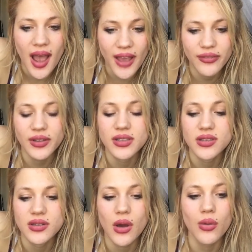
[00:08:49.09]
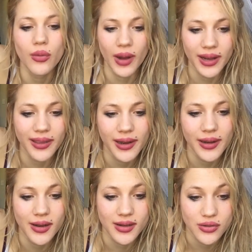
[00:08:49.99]
I feel so
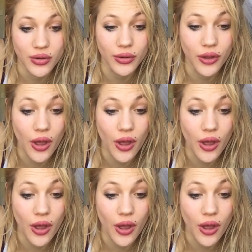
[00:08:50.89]
regulated and controlled